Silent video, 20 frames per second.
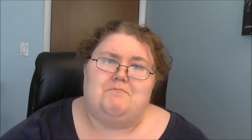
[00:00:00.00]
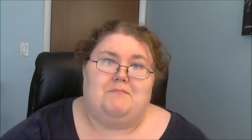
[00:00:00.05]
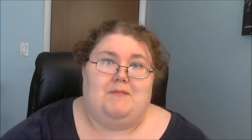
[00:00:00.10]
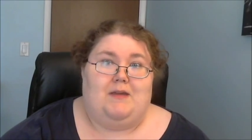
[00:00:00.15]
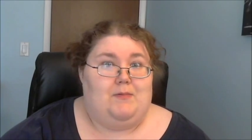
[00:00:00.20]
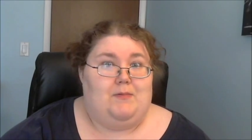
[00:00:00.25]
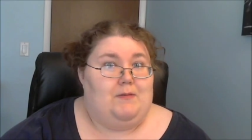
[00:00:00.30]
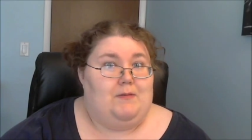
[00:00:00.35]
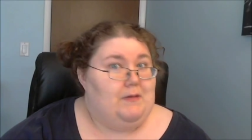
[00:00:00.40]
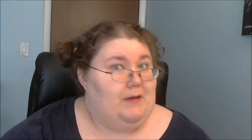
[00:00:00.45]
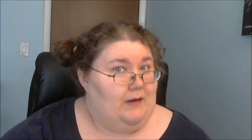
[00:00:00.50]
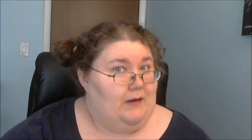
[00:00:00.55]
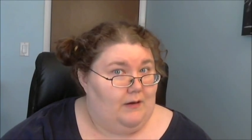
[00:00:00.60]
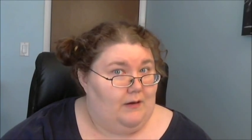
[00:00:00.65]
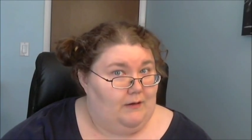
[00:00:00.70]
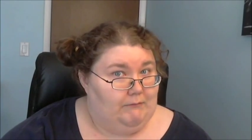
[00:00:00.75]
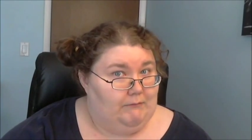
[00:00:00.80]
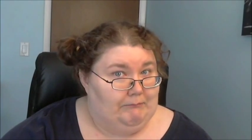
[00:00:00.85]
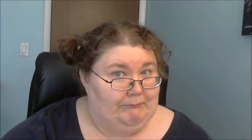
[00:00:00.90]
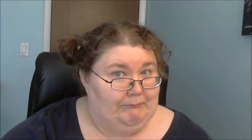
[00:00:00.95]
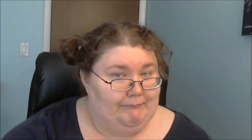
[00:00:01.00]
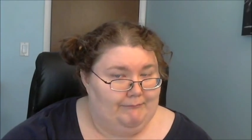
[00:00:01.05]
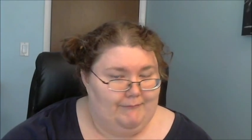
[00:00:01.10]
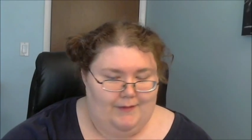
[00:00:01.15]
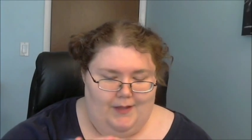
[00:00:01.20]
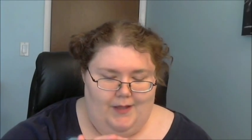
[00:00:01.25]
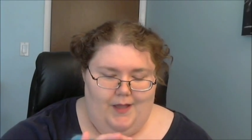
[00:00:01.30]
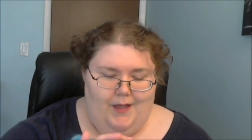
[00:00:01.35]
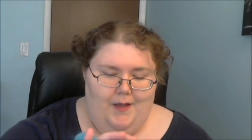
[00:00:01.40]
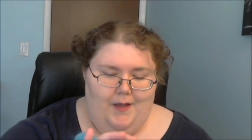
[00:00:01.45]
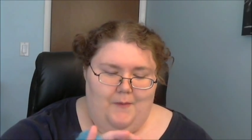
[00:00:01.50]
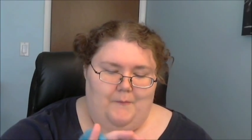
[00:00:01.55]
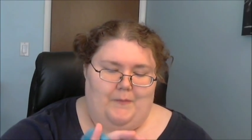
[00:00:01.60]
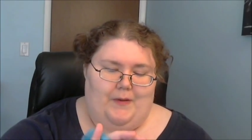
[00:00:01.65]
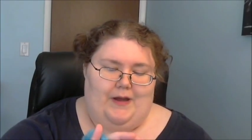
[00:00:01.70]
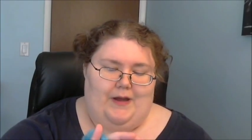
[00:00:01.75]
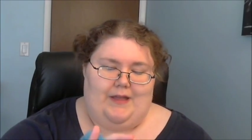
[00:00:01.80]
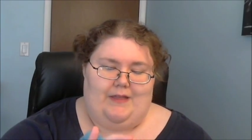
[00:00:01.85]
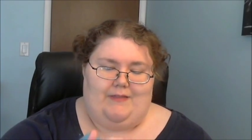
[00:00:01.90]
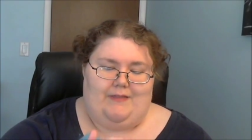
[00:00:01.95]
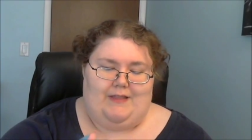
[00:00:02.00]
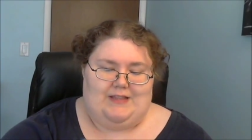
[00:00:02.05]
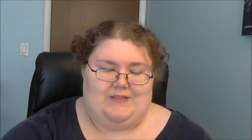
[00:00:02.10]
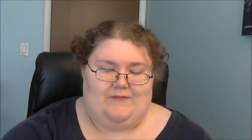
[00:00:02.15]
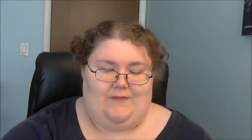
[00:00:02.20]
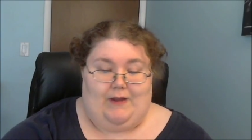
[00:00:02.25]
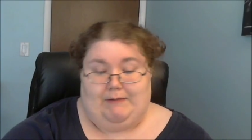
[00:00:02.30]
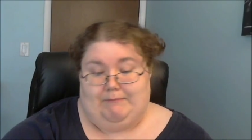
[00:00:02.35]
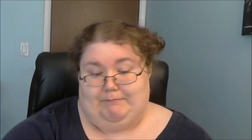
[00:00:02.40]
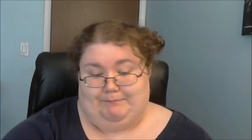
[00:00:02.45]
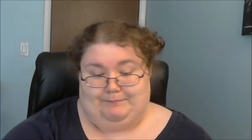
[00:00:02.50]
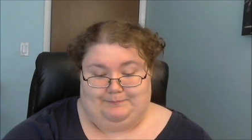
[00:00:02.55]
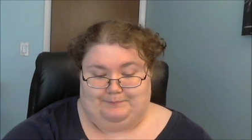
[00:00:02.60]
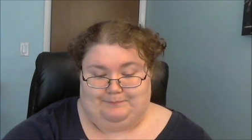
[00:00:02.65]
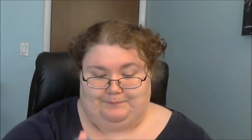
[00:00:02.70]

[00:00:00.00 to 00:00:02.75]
maybe bigger, but that's fine.